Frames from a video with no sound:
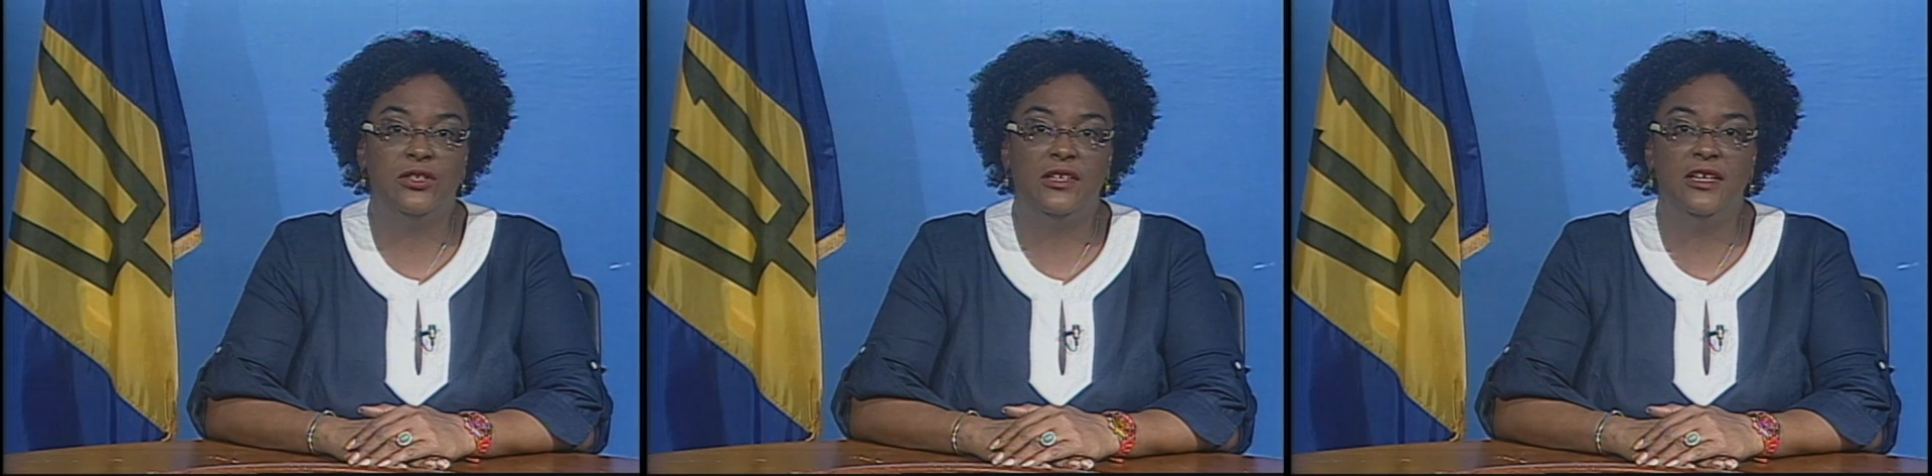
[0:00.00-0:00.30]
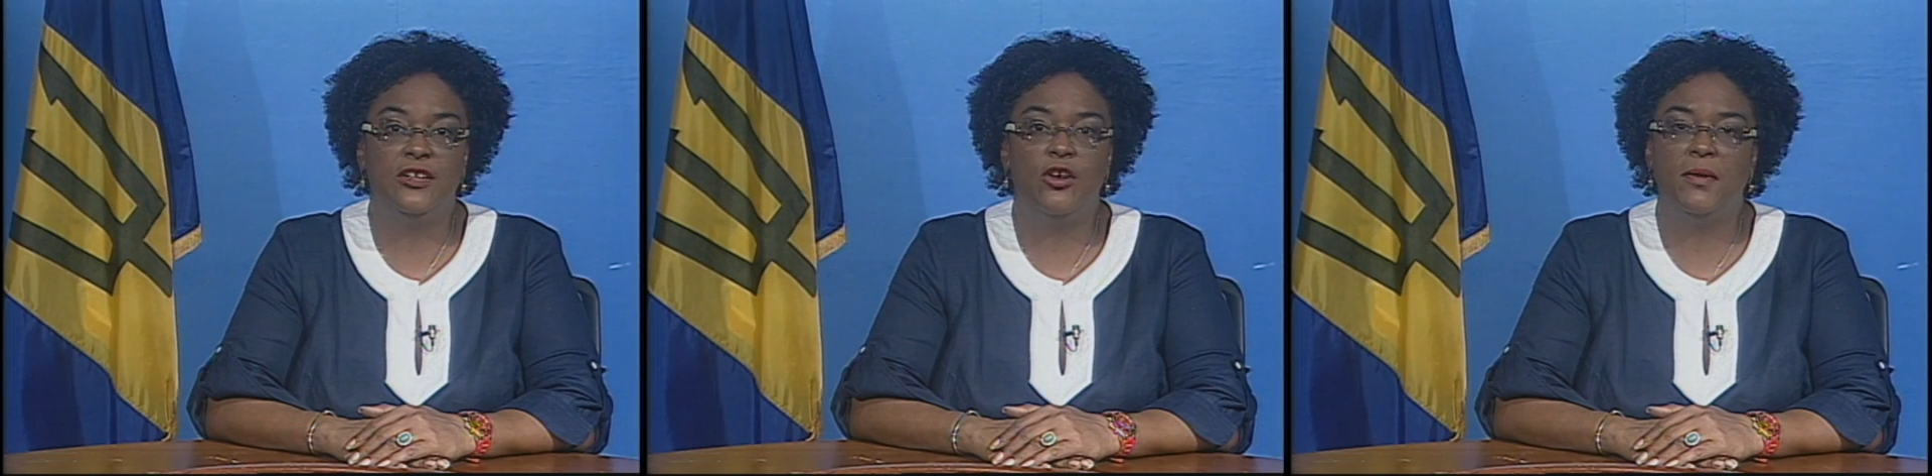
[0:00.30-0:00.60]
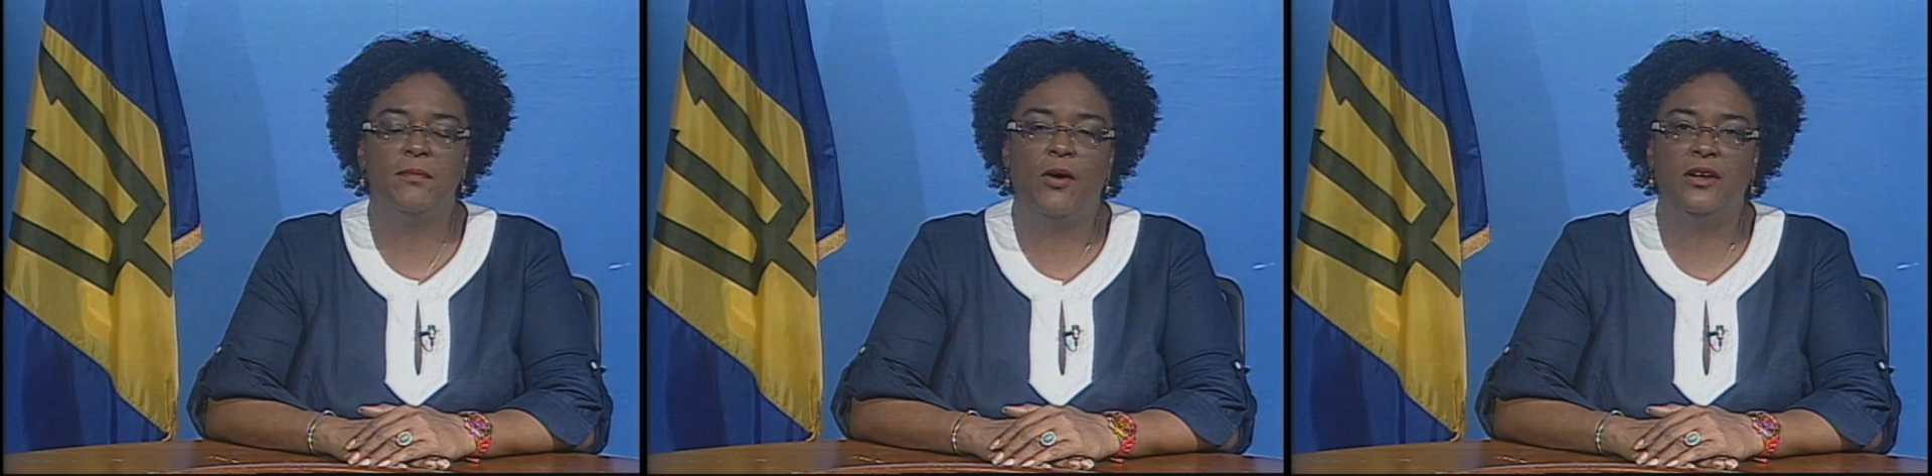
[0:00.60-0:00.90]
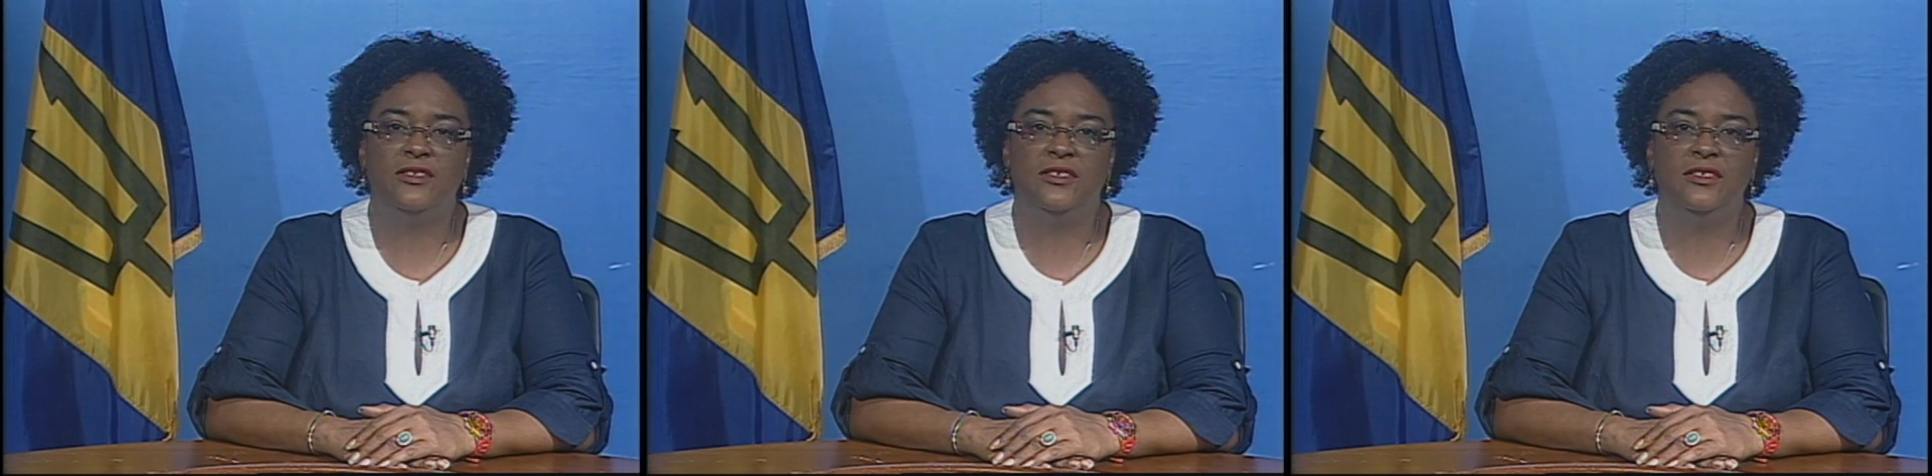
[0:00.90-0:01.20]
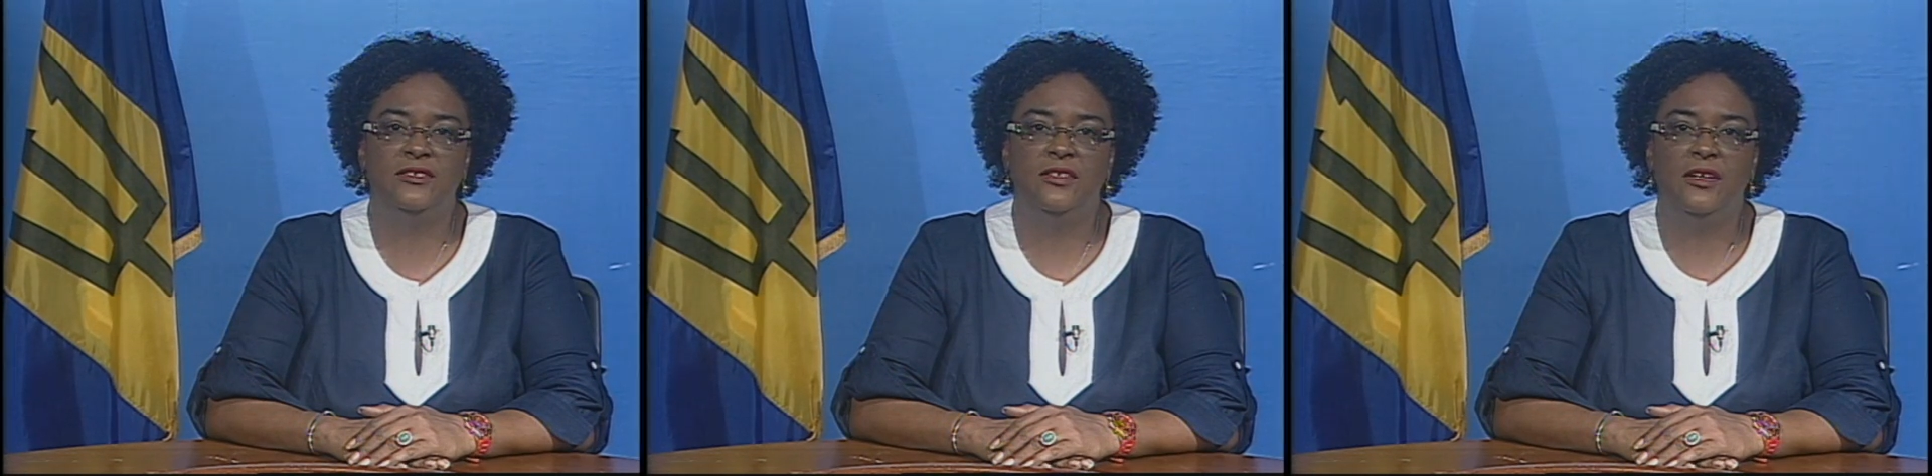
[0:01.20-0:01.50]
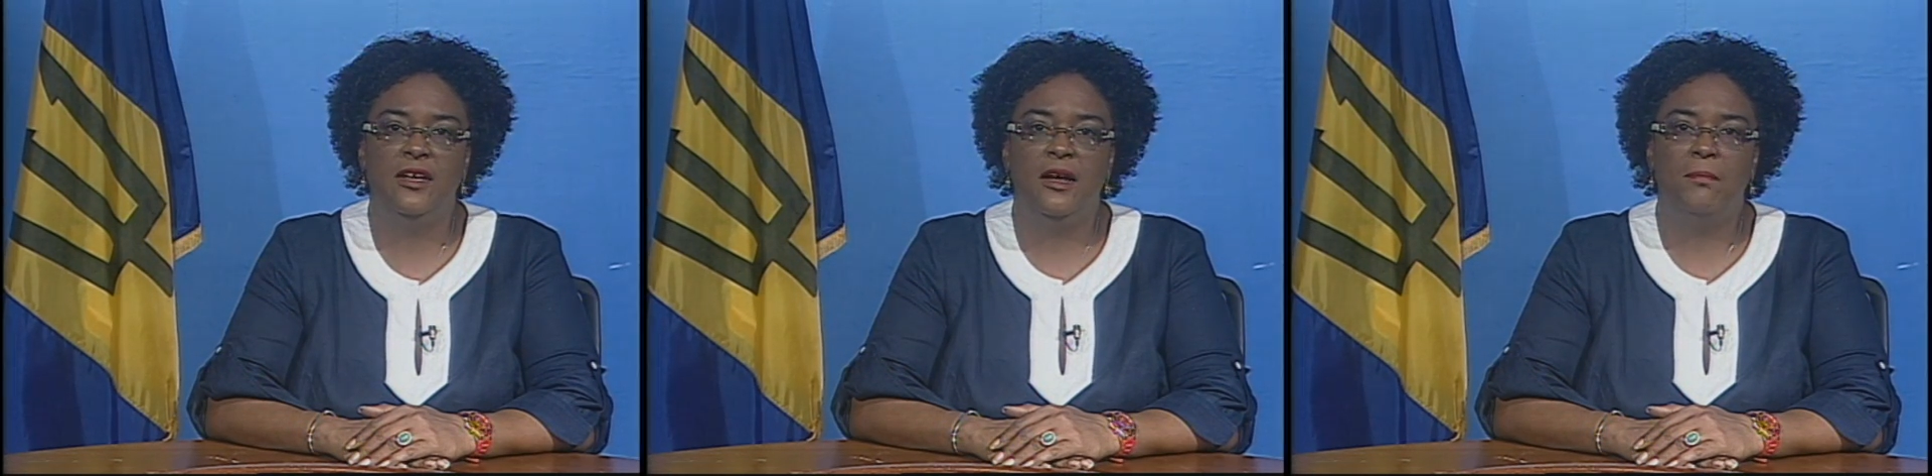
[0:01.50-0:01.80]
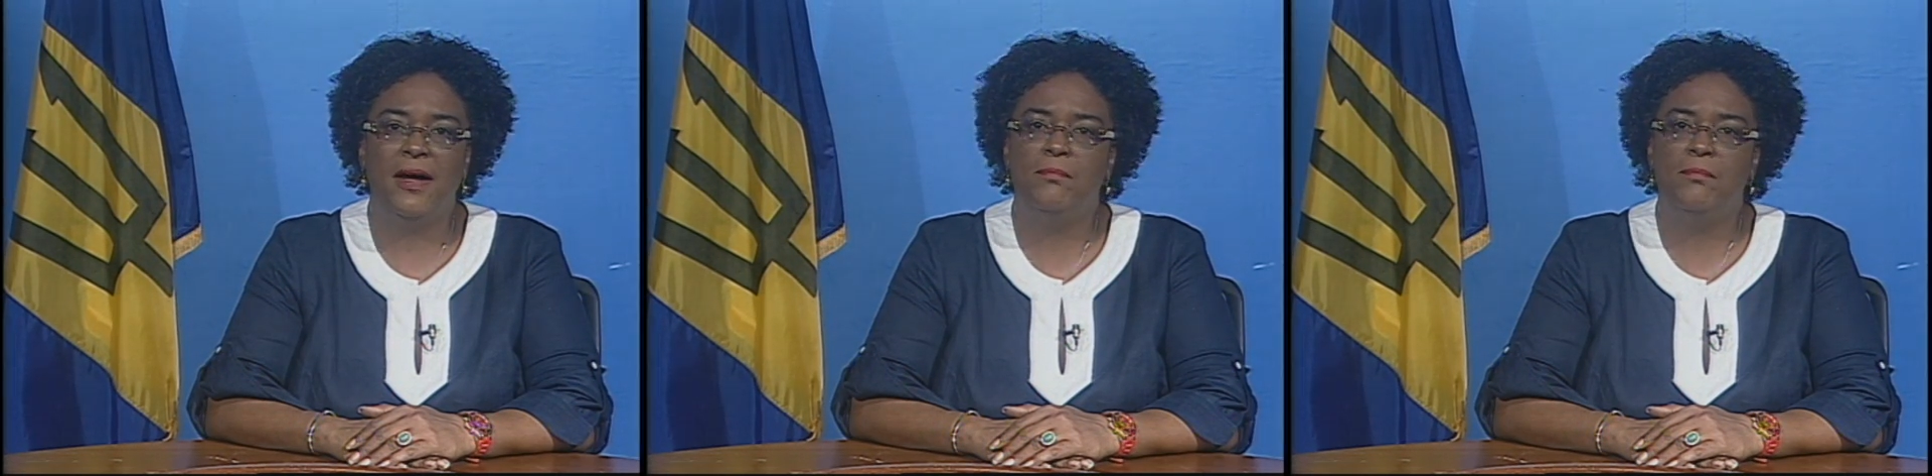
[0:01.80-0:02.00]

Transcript: and economic policies by